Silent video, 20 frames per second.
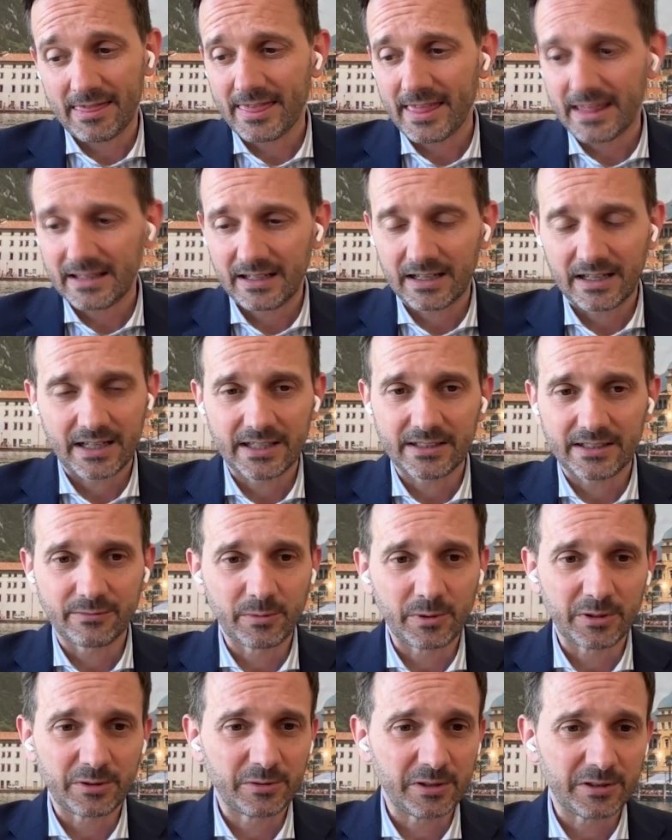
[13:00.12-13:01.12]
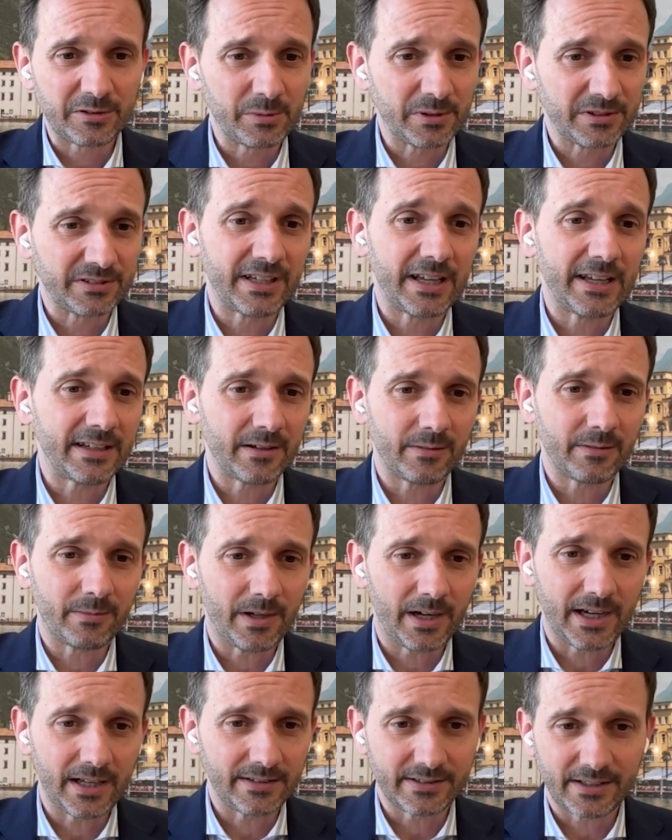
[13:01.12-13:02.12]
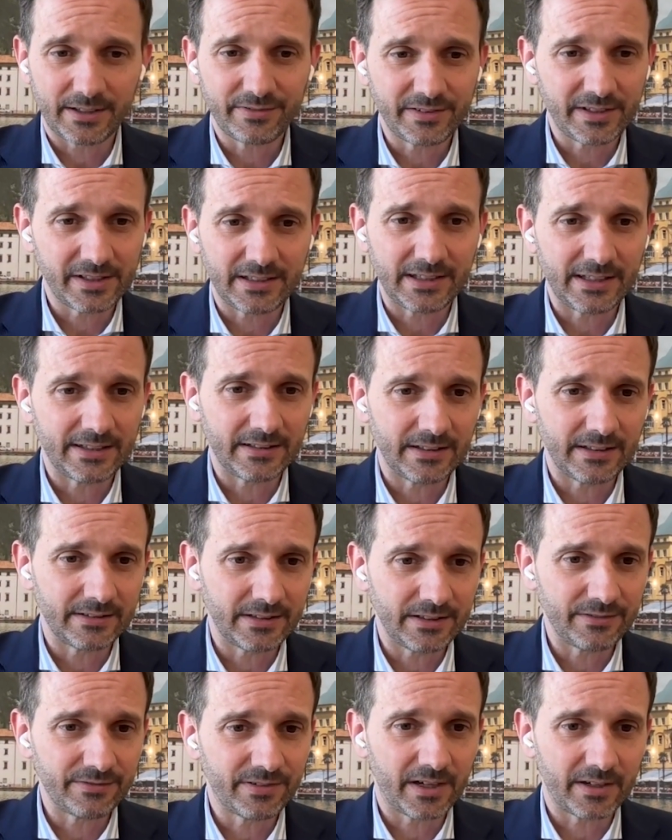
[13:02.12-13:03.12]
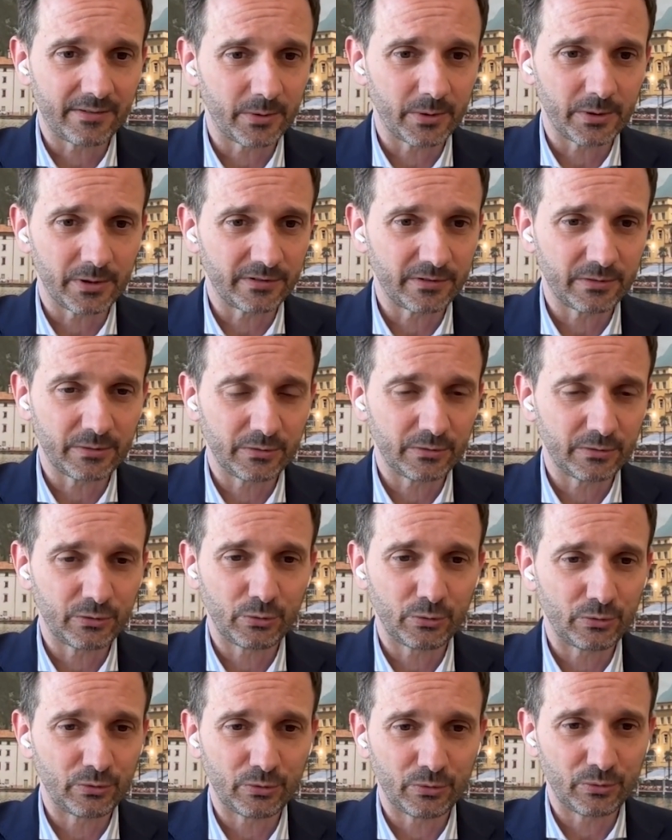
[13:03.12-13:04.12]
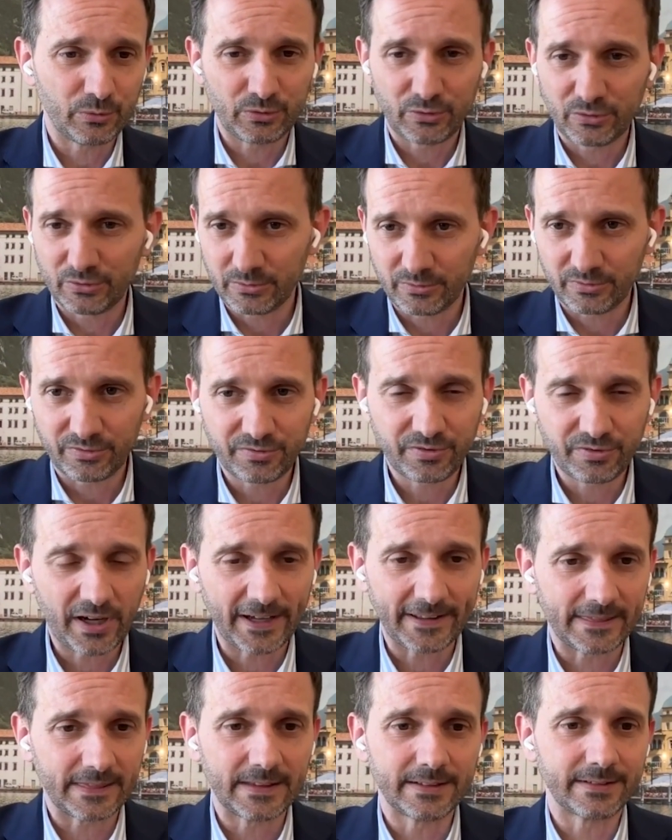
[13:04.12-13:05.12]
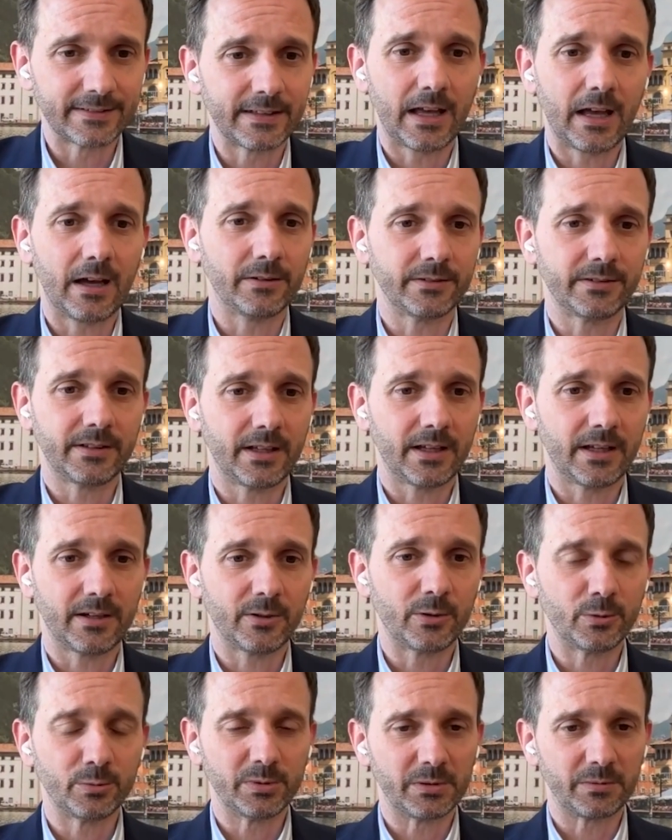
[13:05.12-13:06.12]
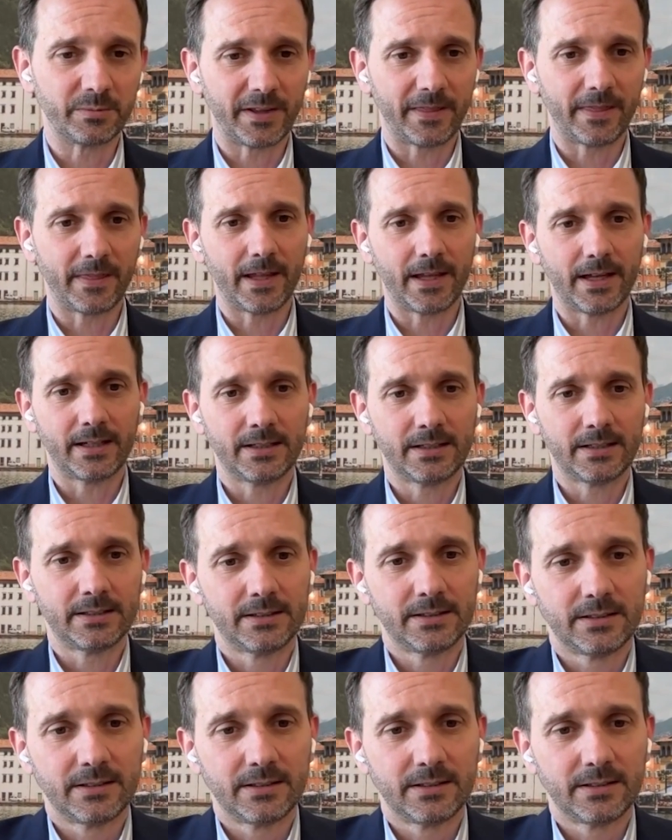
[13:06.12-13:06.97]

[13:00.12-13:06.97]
think it will take a while, definitely in the DeFi world, to fight this out. Yeah, who will win there?